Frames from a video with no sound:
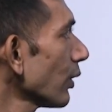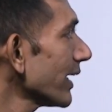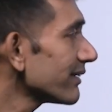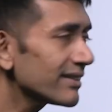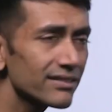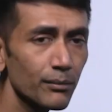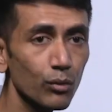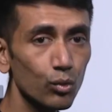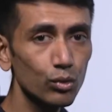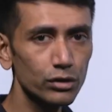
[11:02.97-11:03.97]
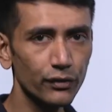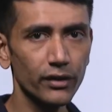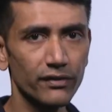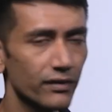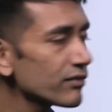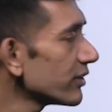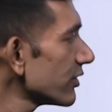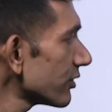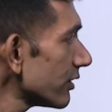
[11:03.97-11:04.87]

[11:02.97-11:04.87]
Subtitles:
let us see some rules for differentiation.